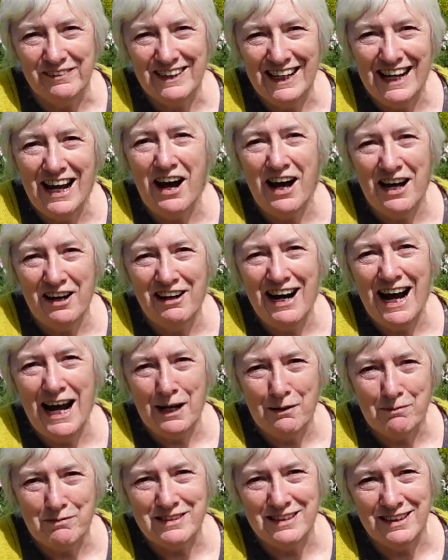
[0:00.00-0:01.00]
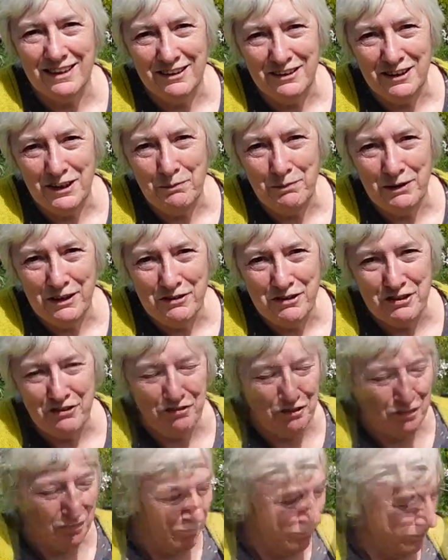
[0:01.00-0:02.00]
They are absolutely
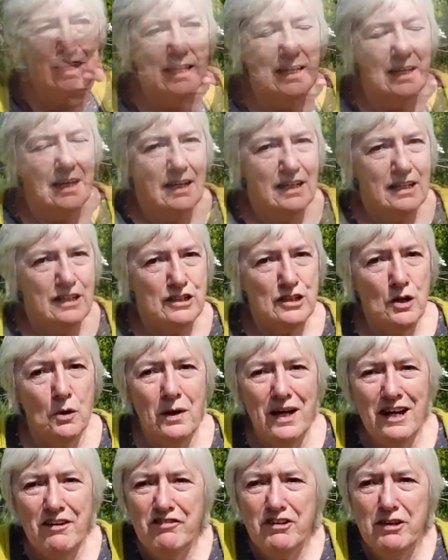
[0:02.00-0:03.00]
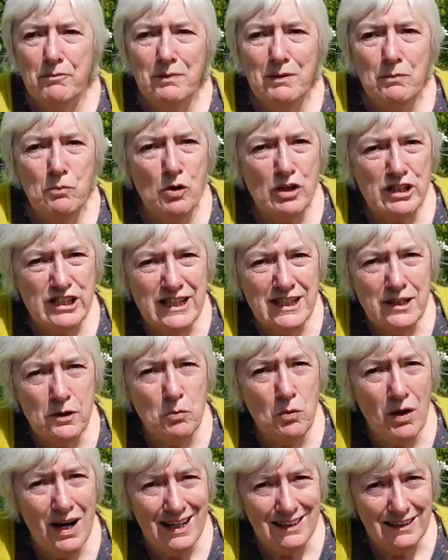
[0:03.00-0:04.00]
beautiful. So if you've been watching a
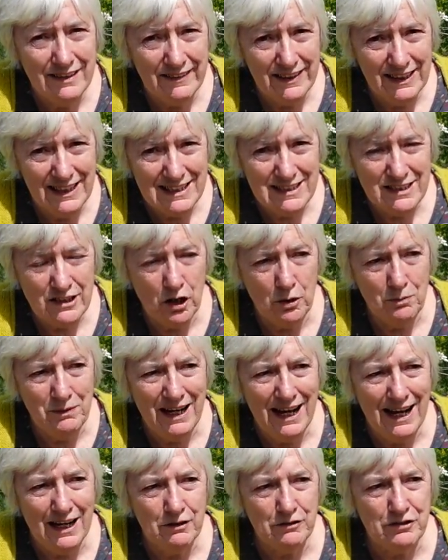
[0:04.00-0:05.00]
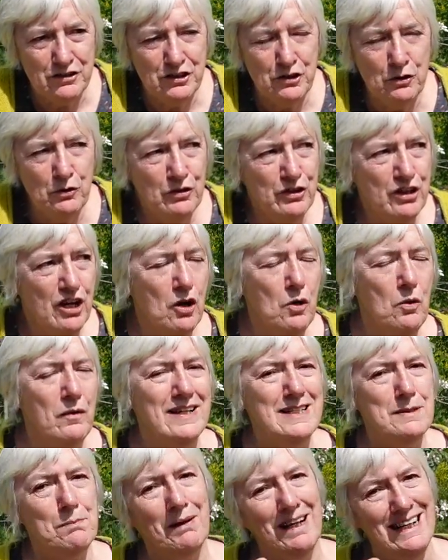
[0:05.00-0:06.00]
while at The Last Homely House, you'll know
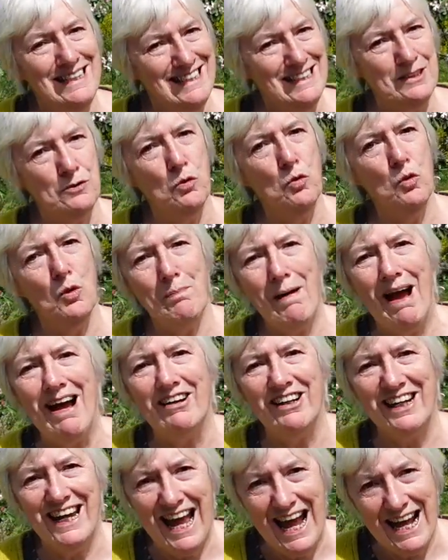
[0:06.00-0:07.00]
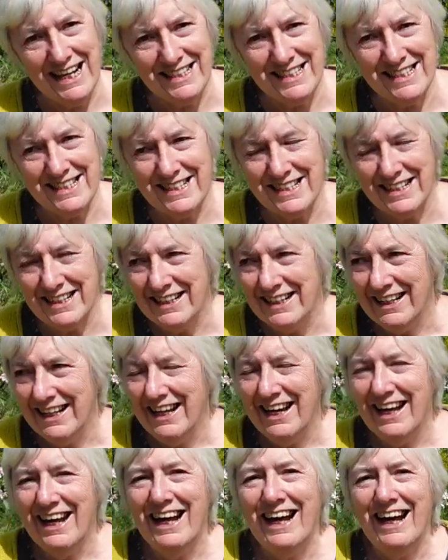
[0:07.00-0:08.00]
this place is all about cats.
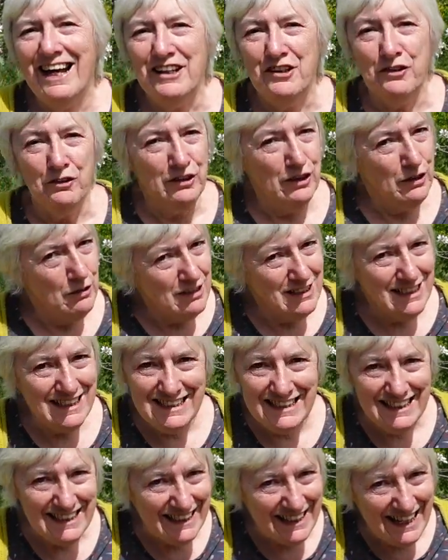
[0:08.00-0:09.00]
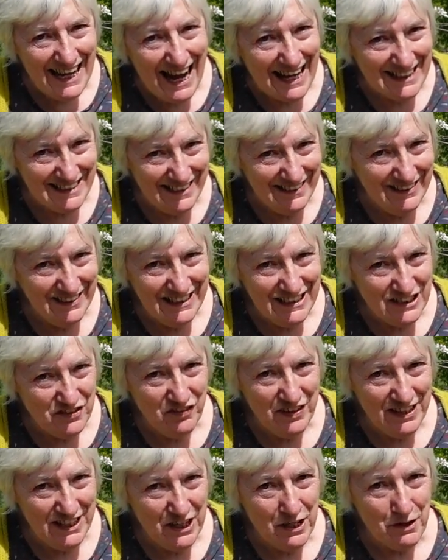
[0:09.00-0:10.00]
You'll usually see a cat in these
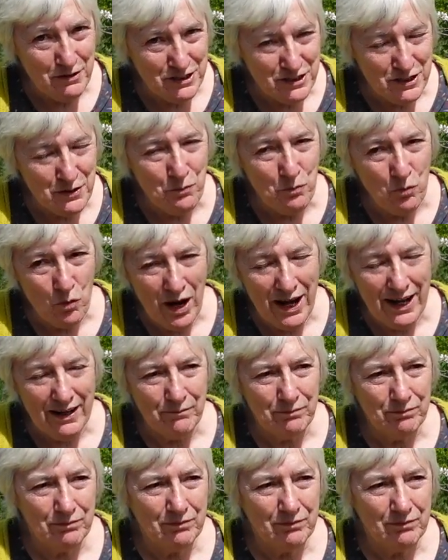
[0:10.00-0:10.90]
videos somewhere.